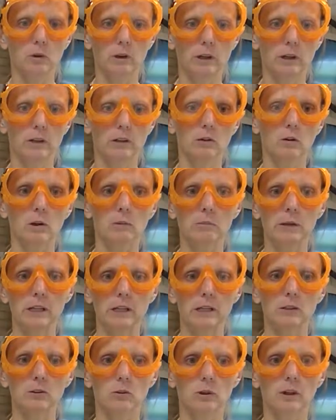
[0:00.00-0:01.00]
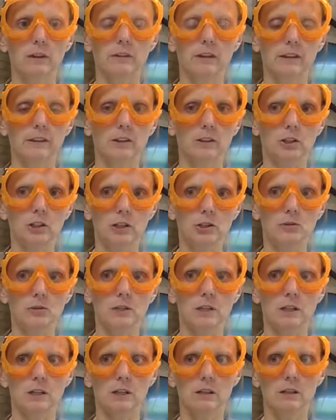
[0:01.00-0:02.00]
oil or peanut oil that they're
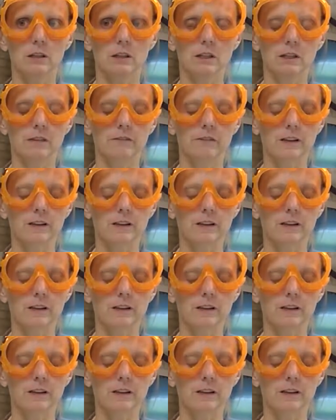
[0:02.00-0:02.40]
using in the